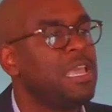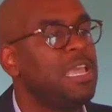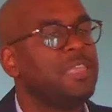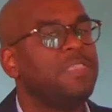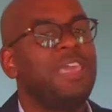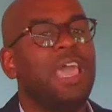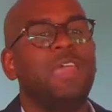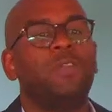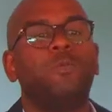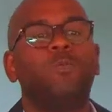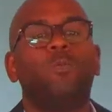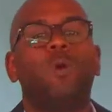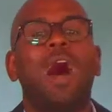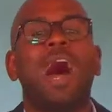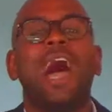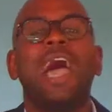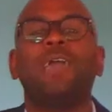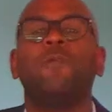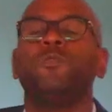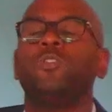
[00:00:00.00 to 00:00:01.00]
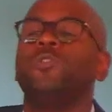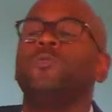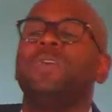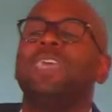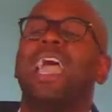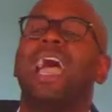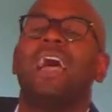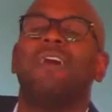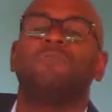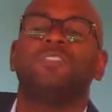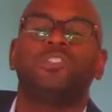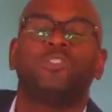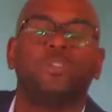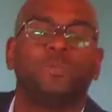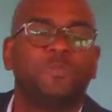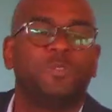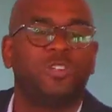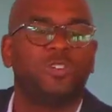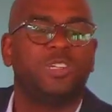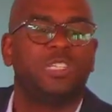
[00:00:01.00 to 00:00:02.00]
then why do we have
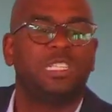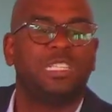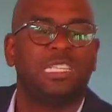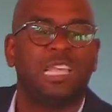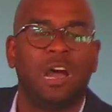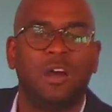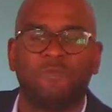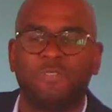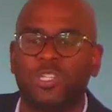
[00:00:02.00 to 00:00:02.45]
Scripture itself?